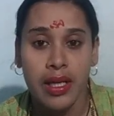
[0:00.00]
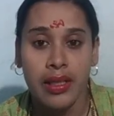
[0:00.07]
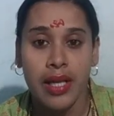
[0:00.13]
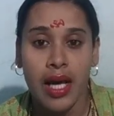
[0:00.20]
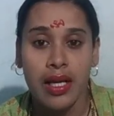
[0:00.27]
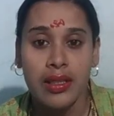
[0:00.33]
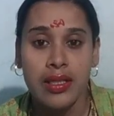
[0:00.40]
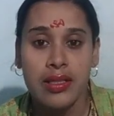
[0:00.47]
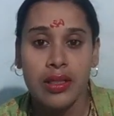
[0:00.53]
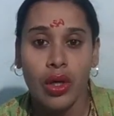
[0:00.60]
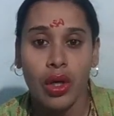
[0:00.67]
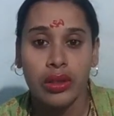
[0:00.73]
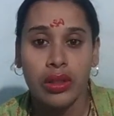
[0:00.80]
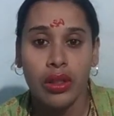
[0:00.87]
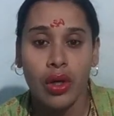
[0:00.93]
Narad is the
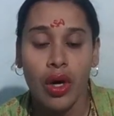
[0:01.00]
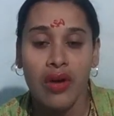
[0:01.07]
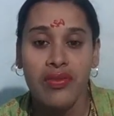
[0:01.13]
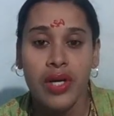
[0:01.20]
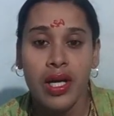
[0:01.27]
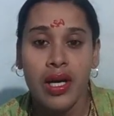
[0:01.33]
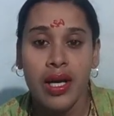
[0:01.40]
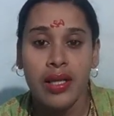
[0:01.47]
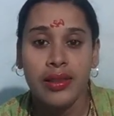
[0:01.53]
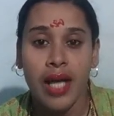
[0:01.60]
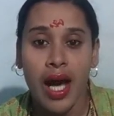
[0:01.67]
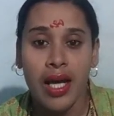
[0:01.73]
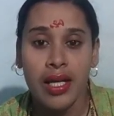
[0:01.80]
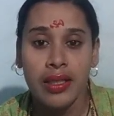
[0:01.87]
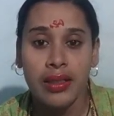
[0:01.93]
author of
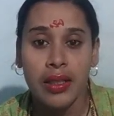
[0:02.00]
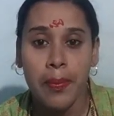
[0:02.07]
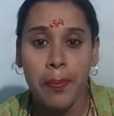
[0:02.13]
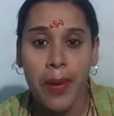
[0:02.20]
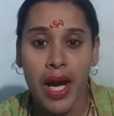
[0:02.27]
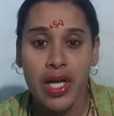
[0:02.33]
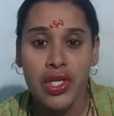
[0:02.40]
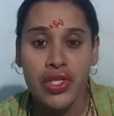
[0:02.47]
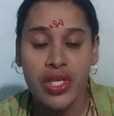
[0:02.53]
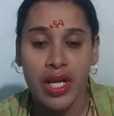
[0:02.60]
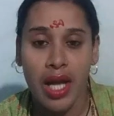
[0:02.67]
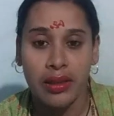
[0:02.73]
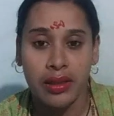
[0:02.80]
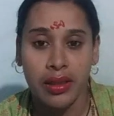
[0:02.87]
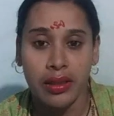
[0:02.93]
Narada
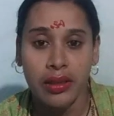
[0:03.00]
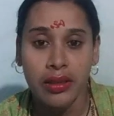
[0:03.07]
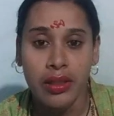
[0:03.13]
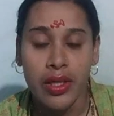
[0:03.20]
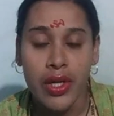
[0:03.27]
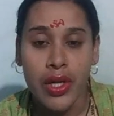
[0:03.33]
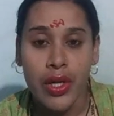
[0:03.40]
Pancharatra,